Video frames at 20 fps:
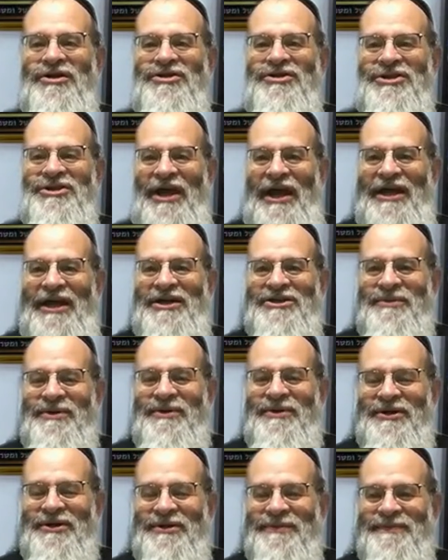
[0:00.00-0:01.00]

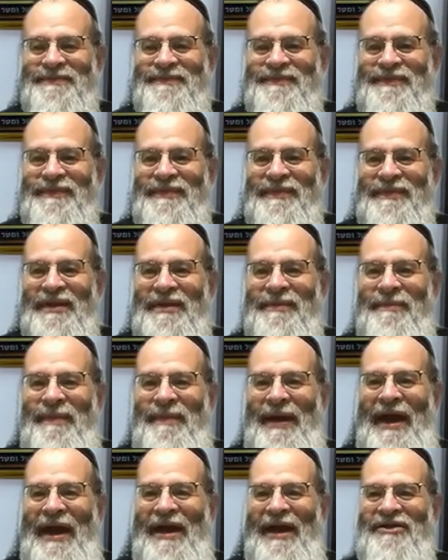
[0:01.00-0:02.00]
changeable
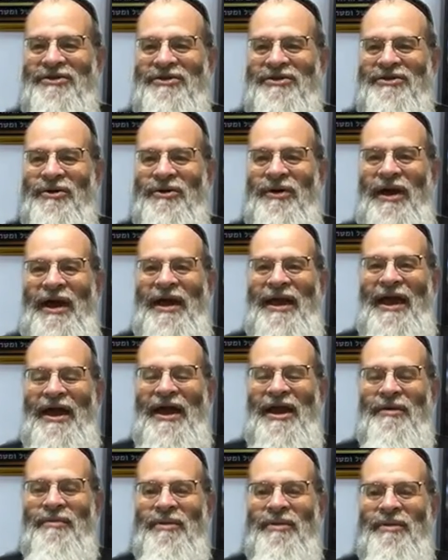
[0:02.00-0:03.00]
back to a
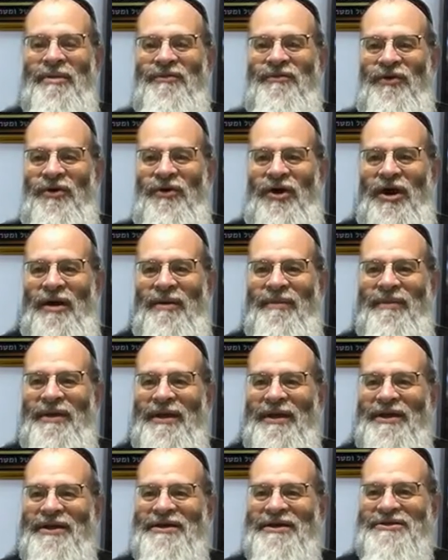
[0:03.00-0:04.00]
edible form,
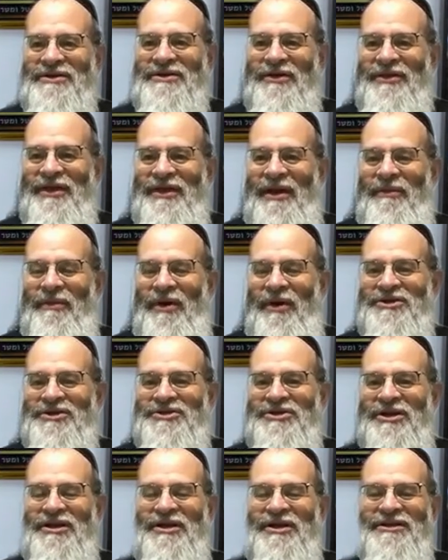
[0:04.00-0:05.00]
so then one
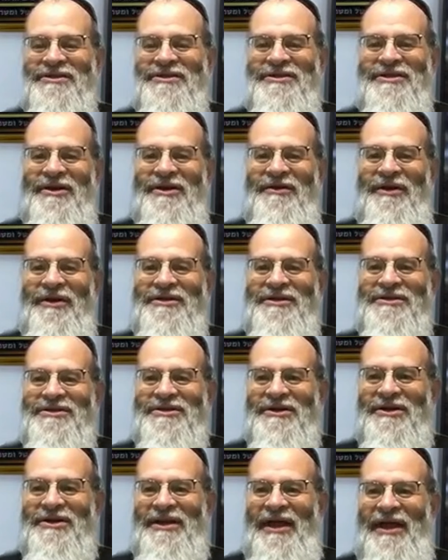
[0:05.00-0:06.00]
should consider it
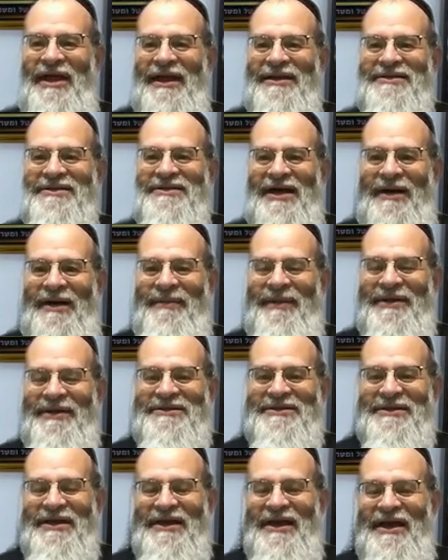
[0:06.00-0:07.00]
still like it's
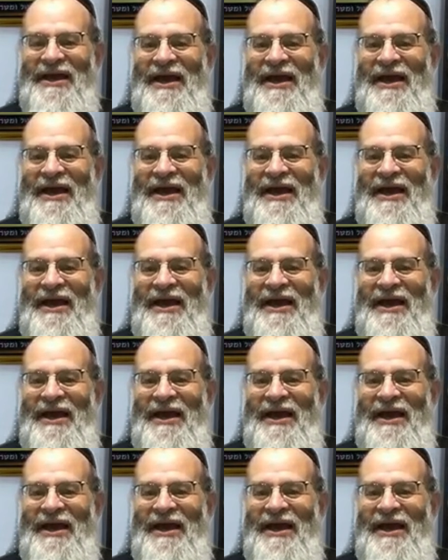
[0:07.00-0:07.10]
Chometz.